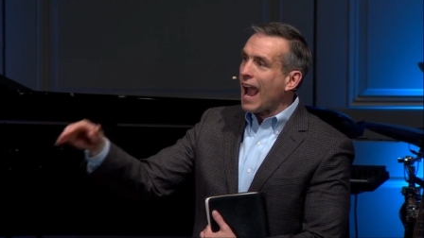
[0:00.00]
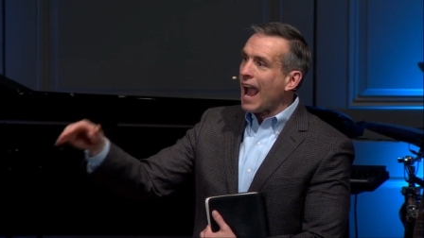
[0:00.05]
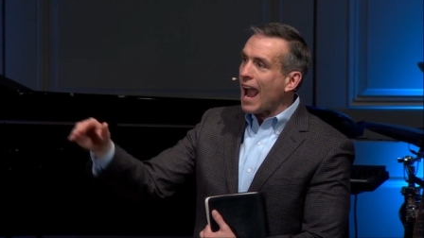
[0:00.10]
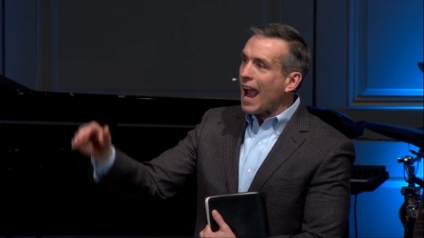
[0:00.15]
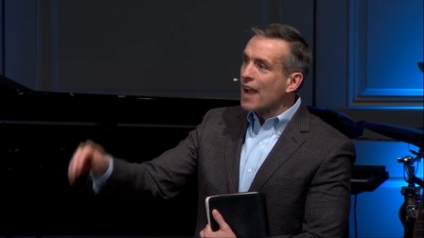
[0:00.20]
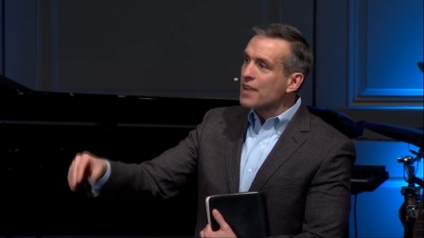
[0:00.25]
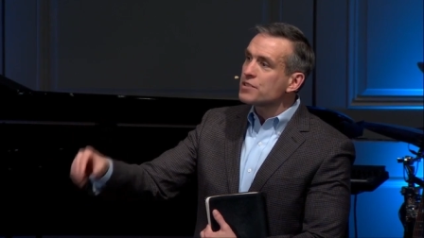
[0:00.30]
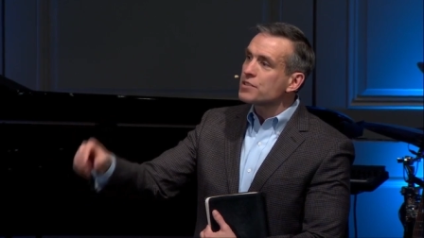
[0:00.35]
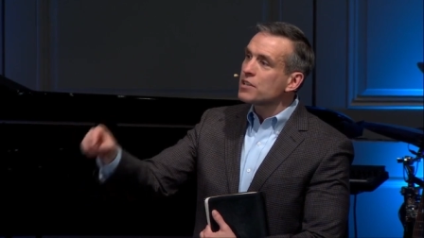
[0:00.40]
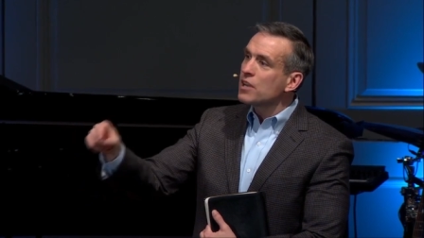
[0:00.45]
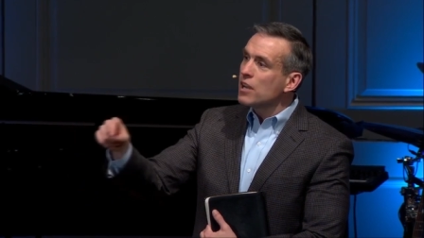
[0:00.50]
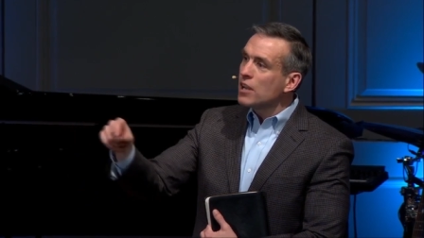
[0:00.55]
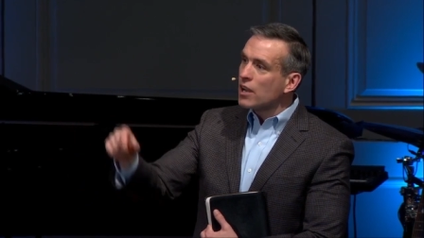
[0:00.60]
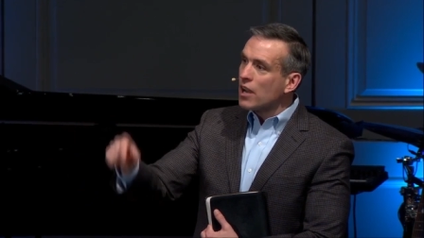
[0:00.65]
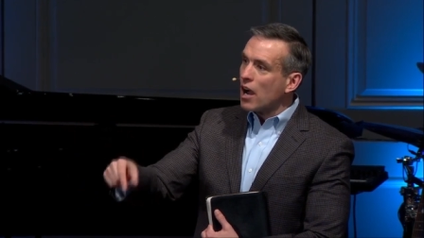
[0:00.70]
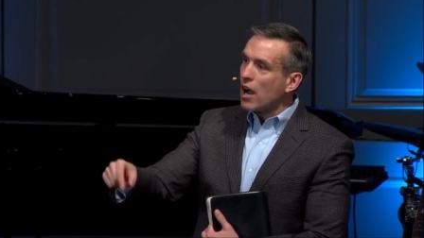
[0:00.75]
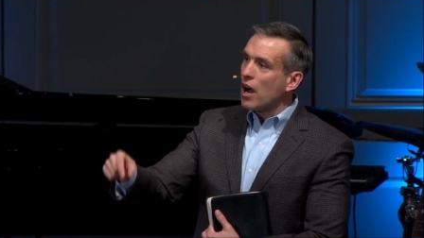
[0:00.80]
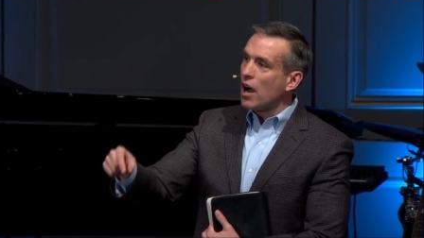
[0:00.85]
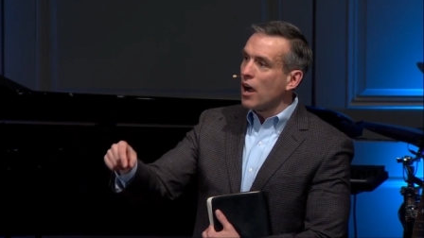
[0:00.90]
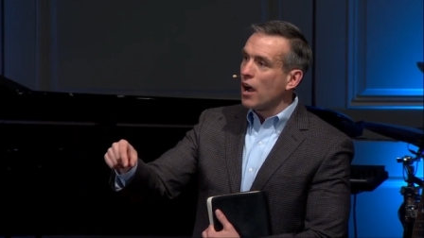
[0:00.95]
asking
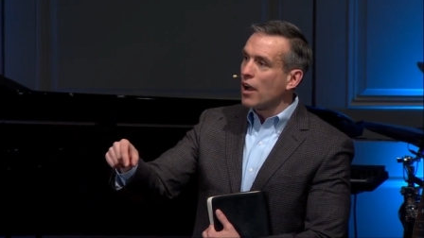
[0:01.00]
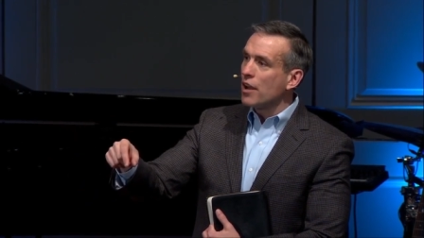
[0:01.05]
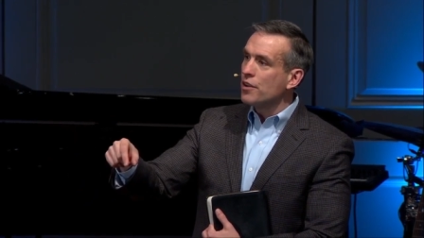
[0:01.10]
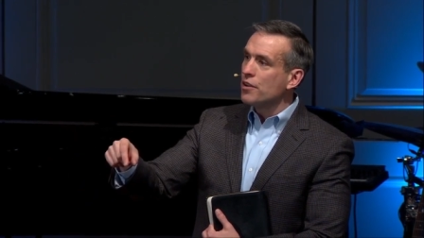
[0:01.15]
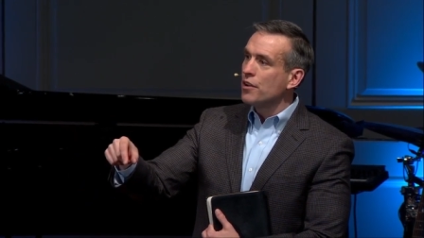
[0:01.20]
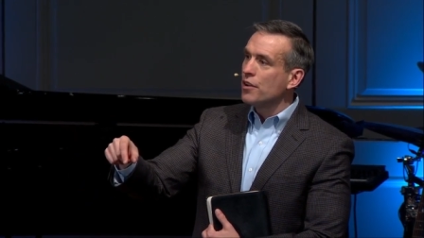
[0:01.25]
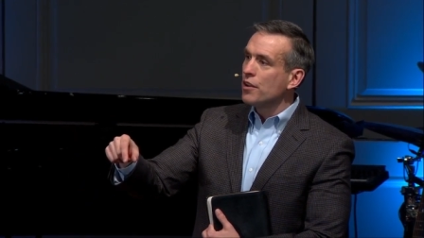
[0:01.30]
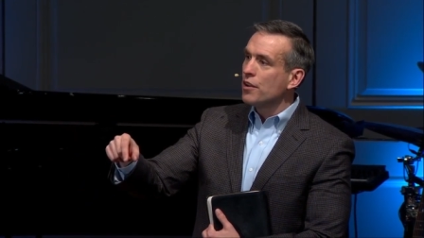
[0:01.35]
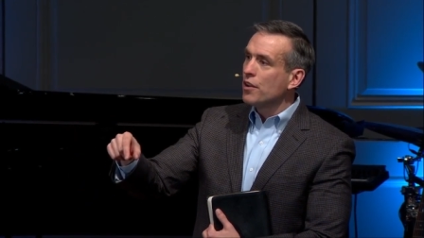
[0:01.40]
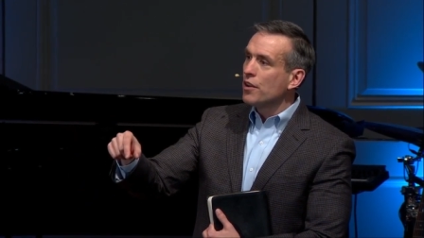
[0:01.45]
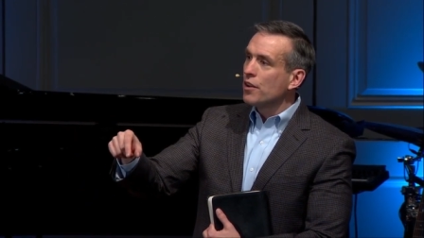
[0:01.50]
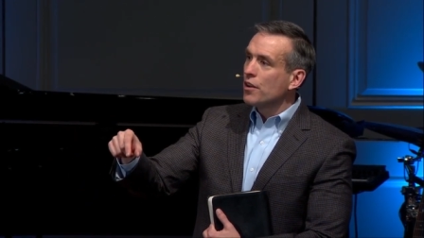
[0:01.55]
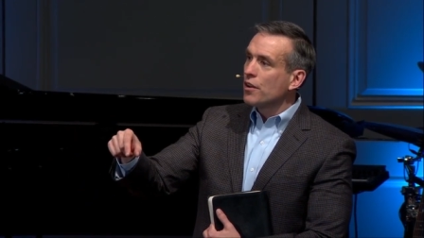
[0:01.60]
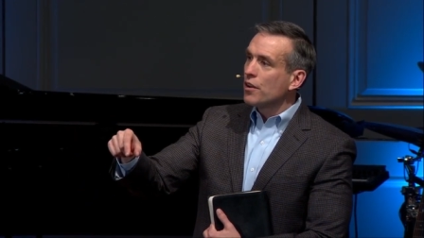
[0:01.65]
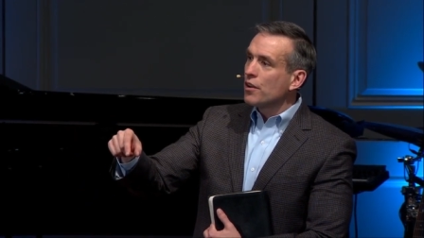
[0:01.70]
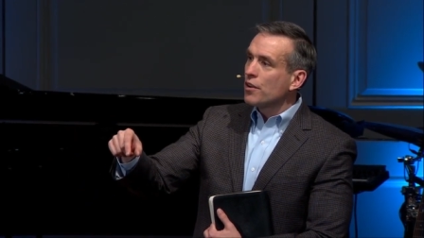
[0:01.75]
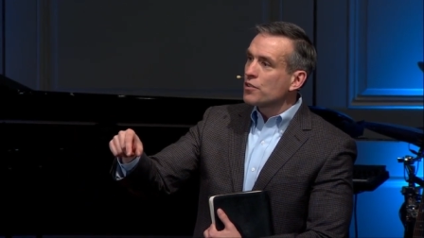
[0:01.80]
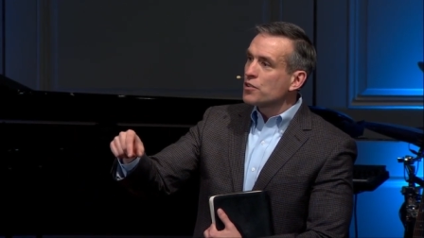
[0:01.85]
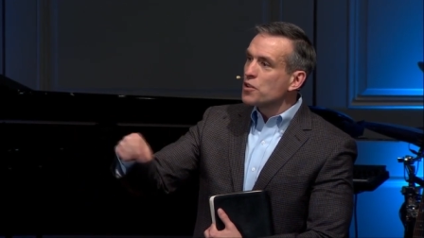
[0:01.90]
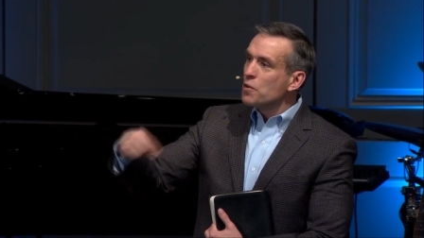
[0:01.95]
God
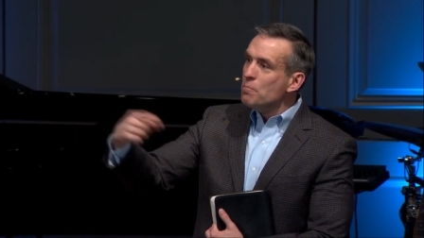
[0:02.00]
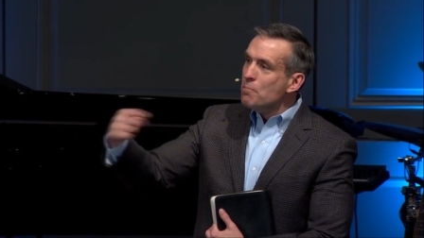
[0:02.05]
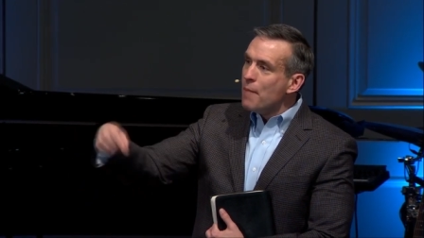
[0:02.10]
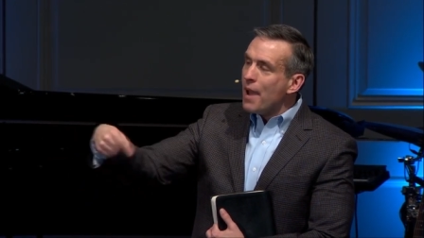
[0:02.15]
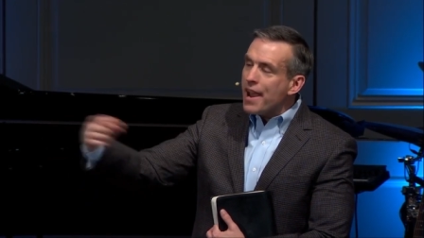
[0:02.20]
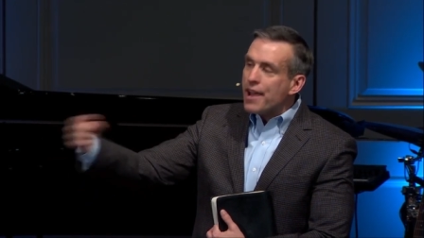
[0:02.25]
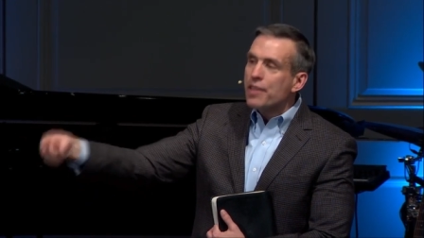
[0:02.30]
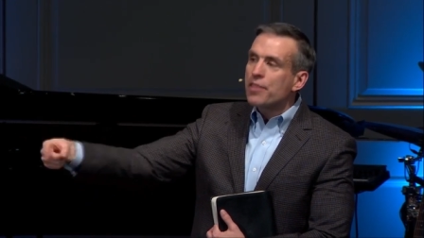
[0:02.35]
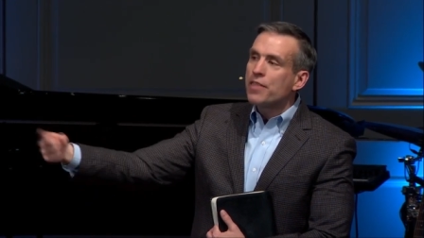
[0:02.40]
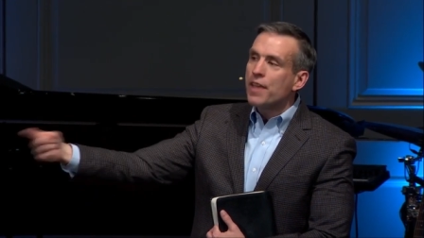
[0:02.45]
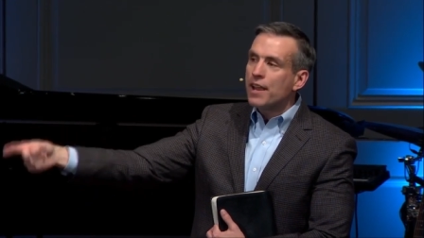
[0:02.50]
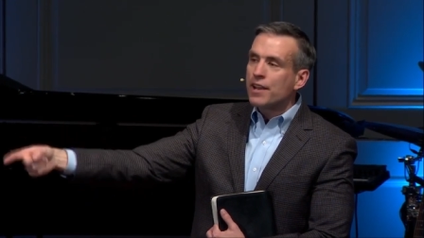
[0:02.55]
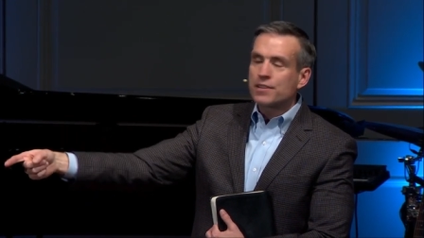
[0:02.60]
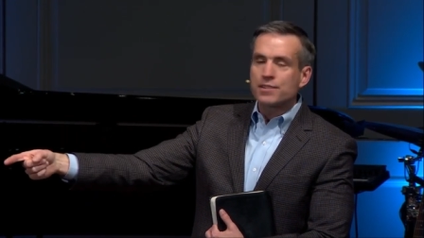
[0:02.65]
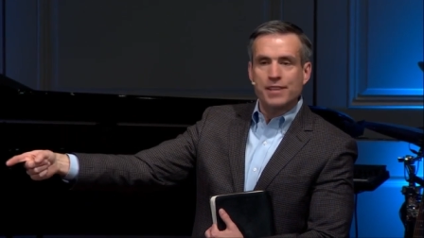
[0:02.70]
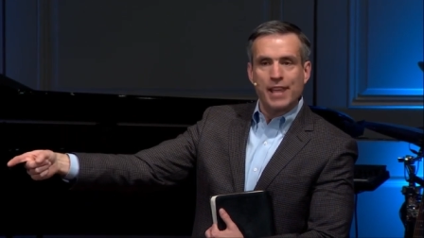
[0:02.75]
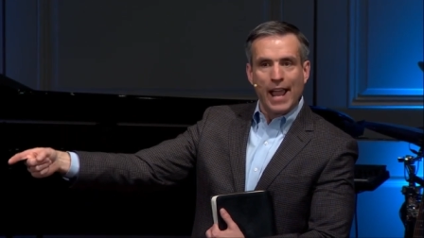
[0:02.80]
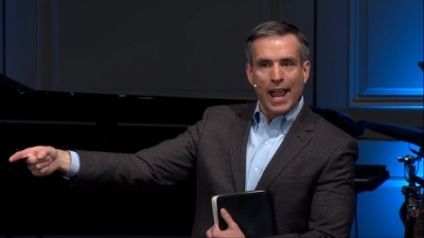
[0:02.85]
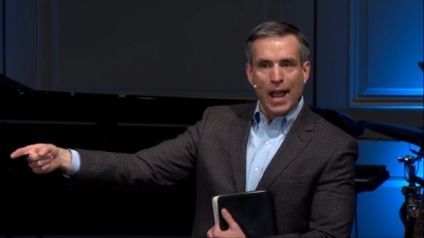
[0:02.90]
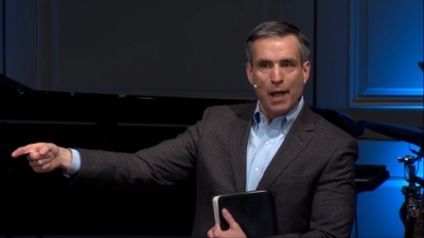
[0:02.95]
to make
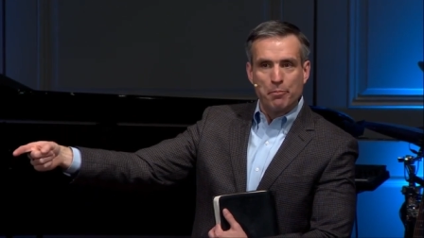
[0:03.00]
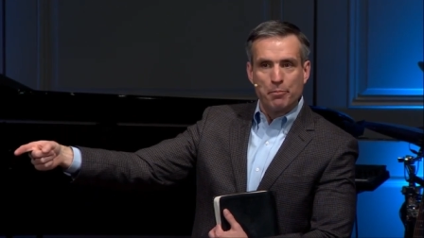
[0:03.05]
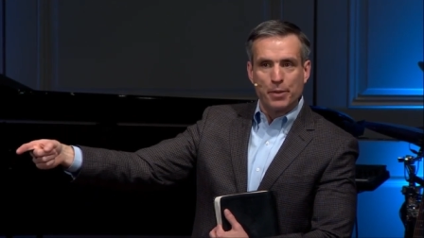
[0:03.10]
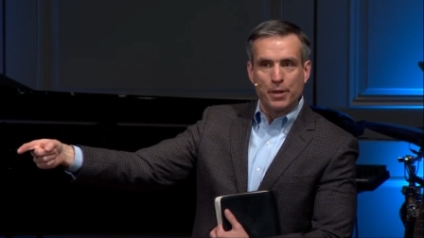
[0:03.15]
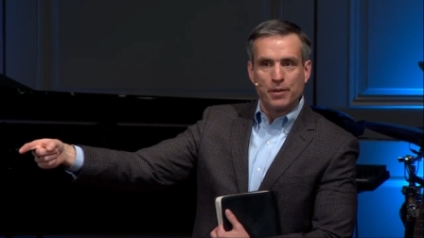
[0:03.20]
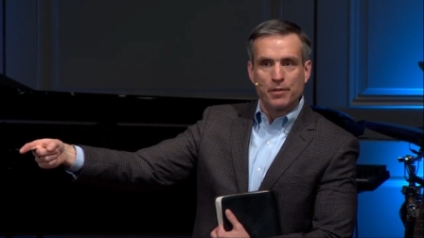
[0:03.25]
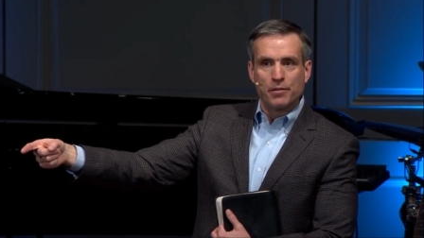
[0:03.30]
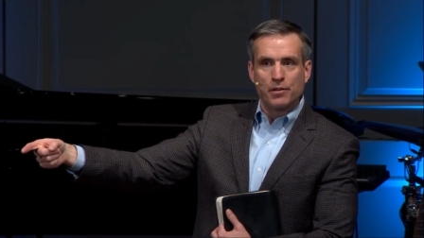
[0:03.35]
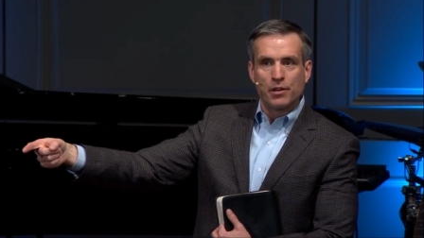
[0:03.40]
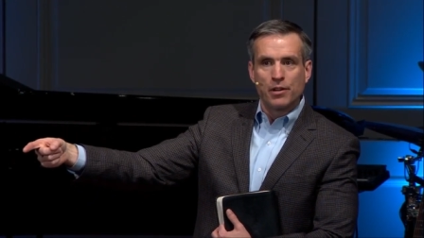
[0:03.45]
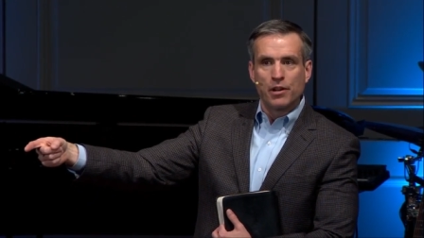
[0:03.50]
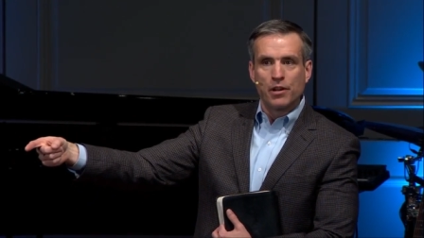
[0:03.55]
things happen